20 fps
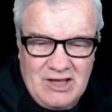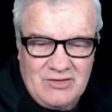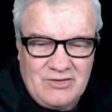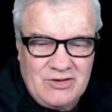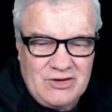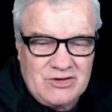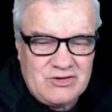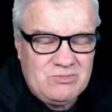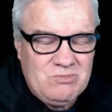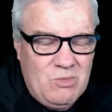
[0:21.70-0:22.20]

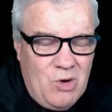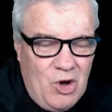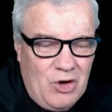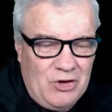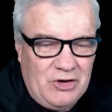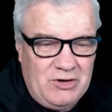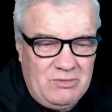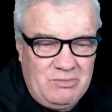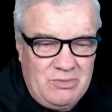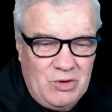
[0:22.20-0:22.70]
This
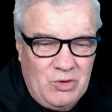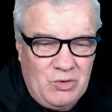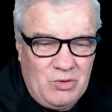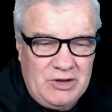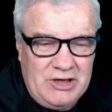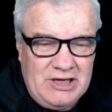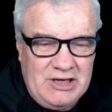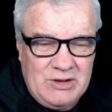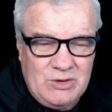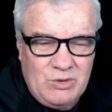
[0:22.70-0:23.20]
modern
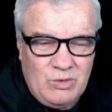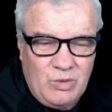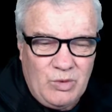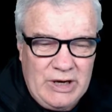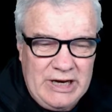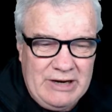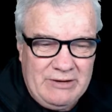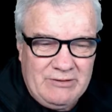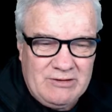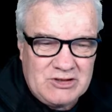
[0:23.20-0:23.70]
building,
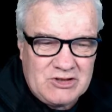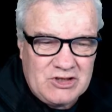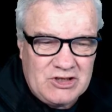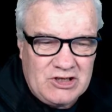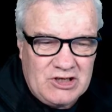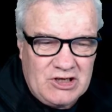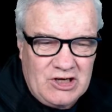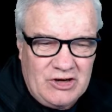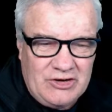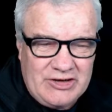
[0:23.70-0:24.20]
where is
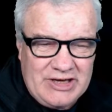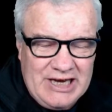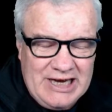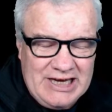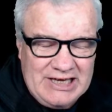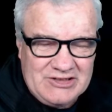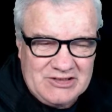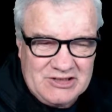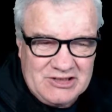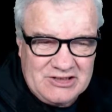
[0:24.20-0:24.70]
it
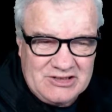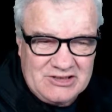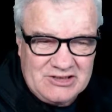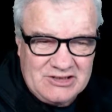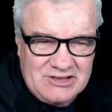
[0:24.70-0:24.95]
located?